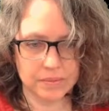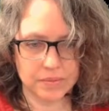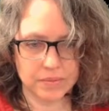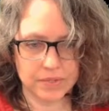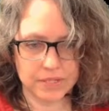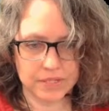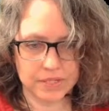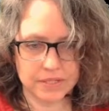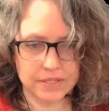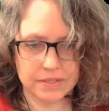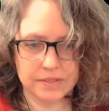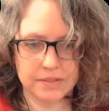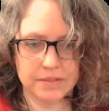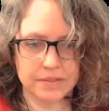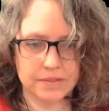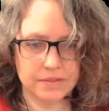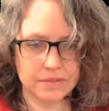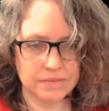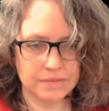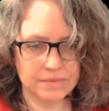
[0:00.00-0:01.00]

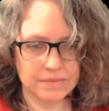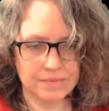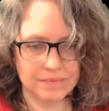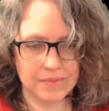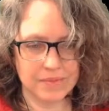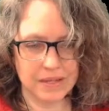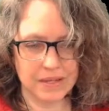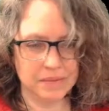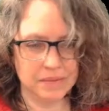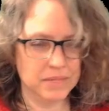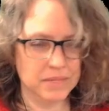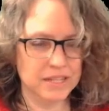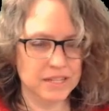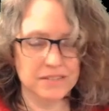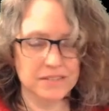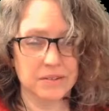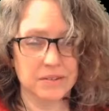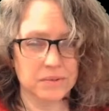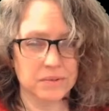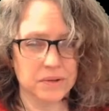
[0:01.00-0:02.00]
questions. I mean, I
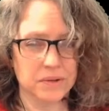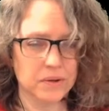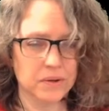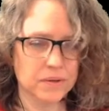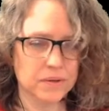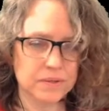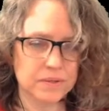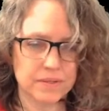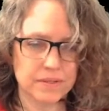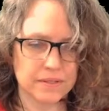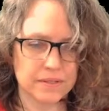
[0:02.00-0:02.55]
don't know.